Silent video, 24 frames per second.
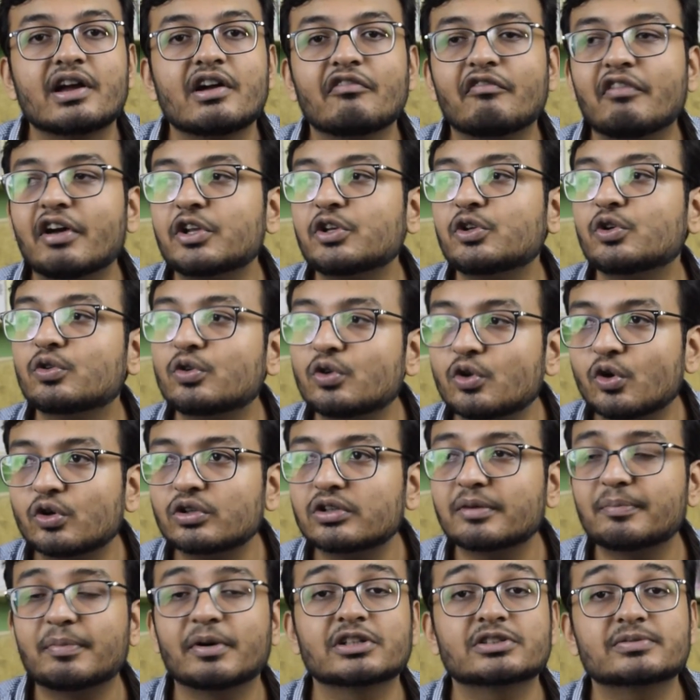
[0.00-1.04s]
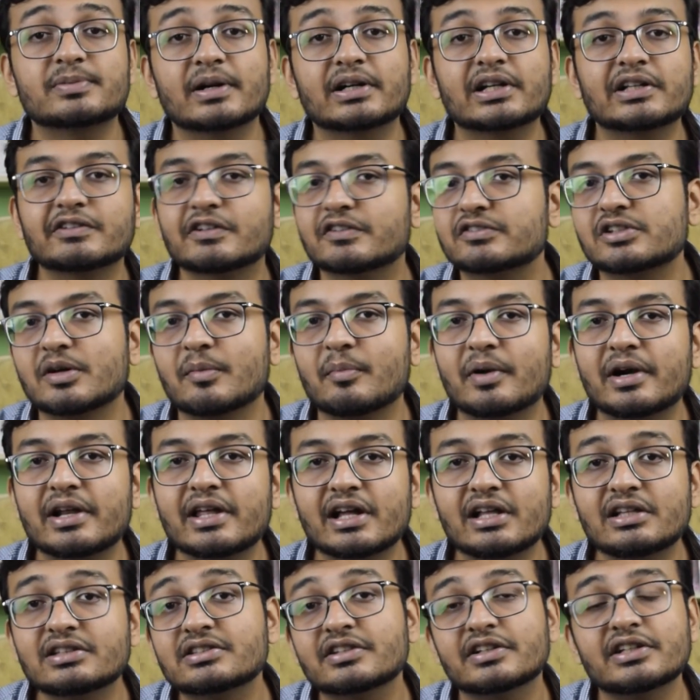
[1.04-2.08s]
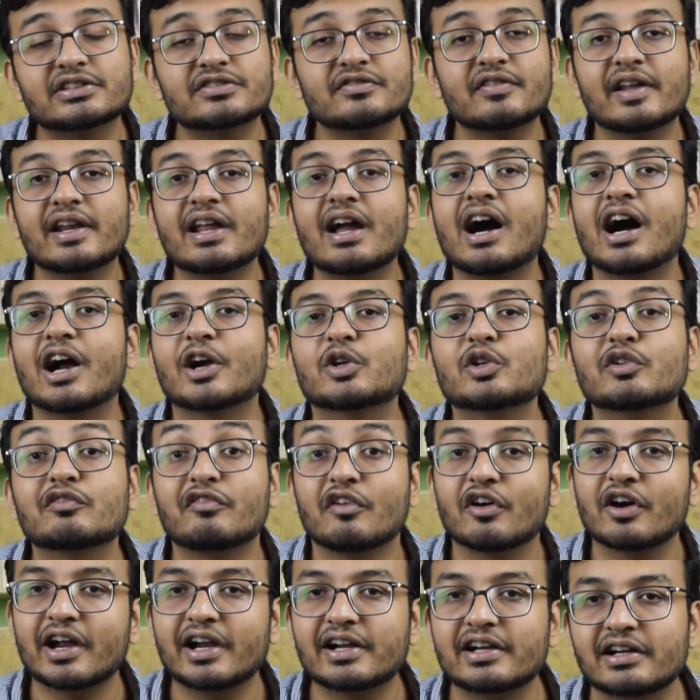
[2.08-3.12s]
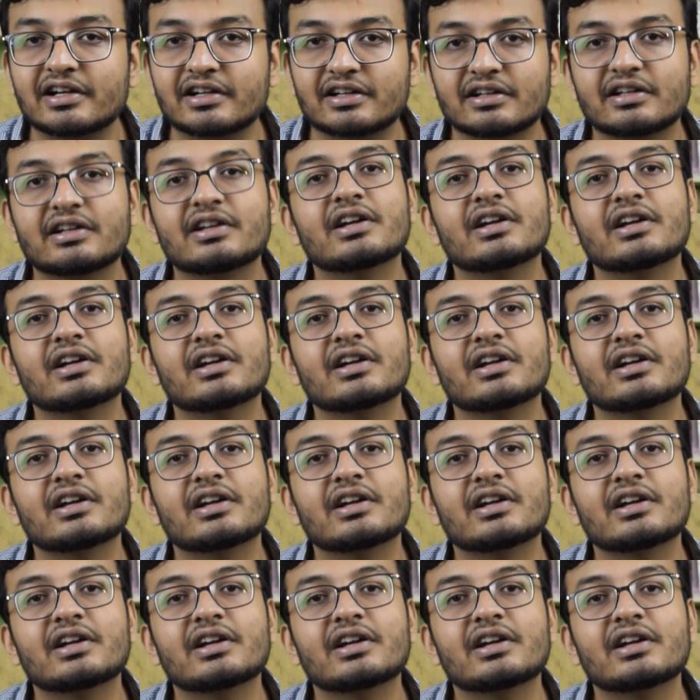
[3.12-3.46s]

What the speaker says: When you know the perspective of somebody else, it's very hard to forget it.